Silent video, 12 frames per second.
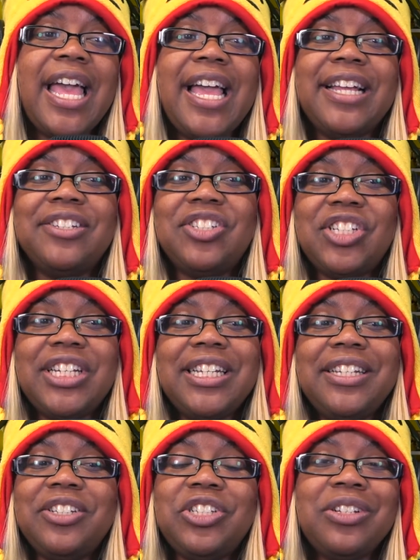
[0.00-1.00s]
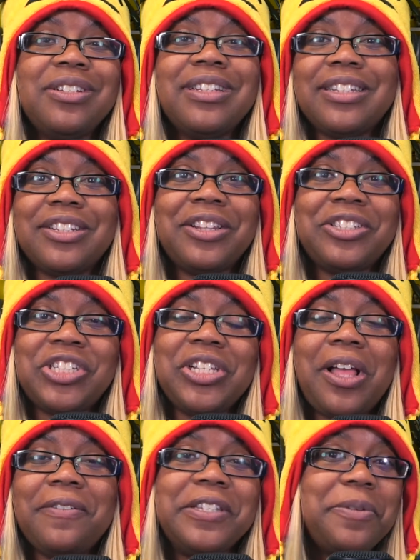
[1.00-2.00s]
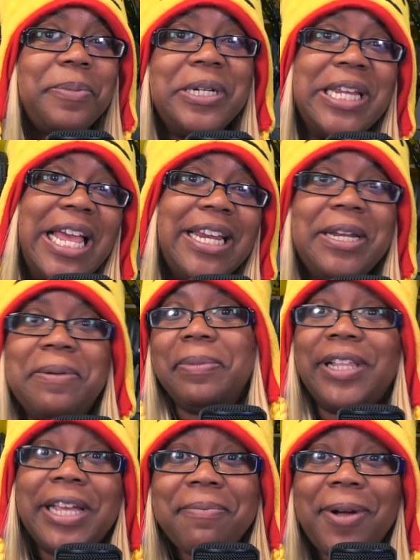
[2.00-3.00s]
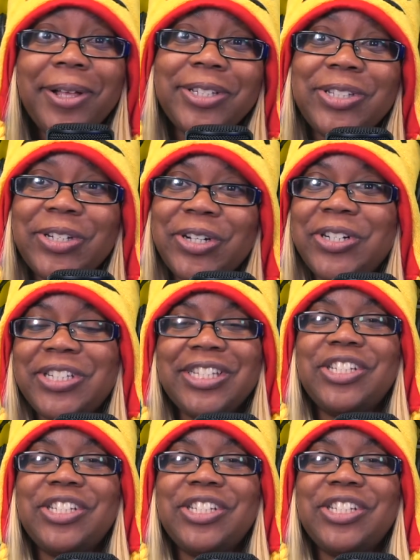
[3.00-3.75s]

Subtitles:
and she loves to pretend play monsters,